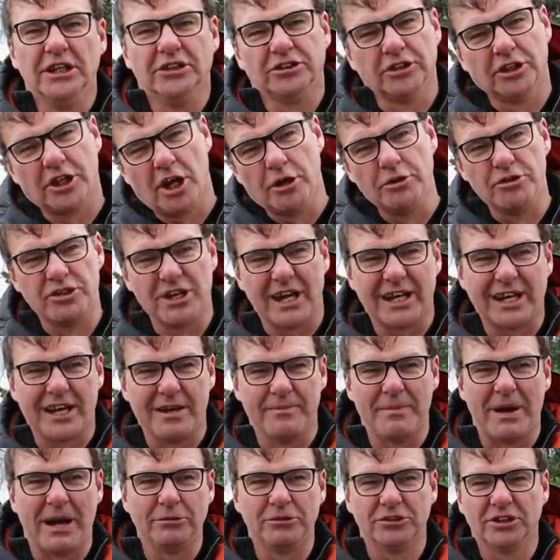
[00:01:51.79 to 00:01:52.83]
So go check
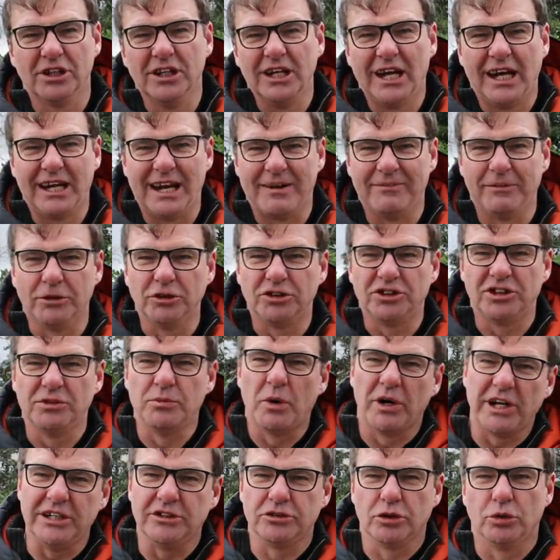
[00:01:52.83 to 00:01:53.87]
him out and have a look, see
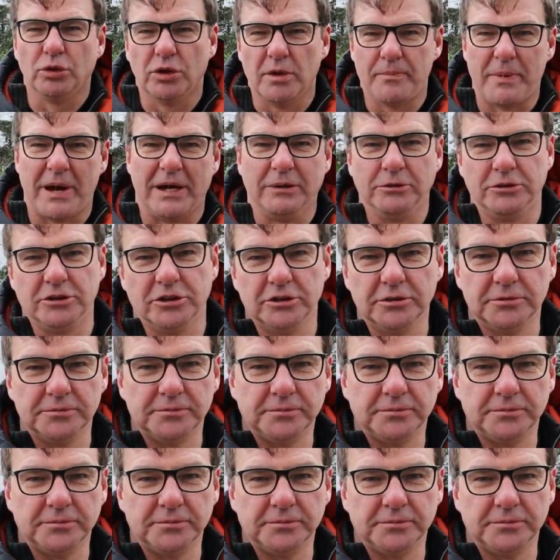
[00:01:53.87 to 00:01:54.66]
what he's all about.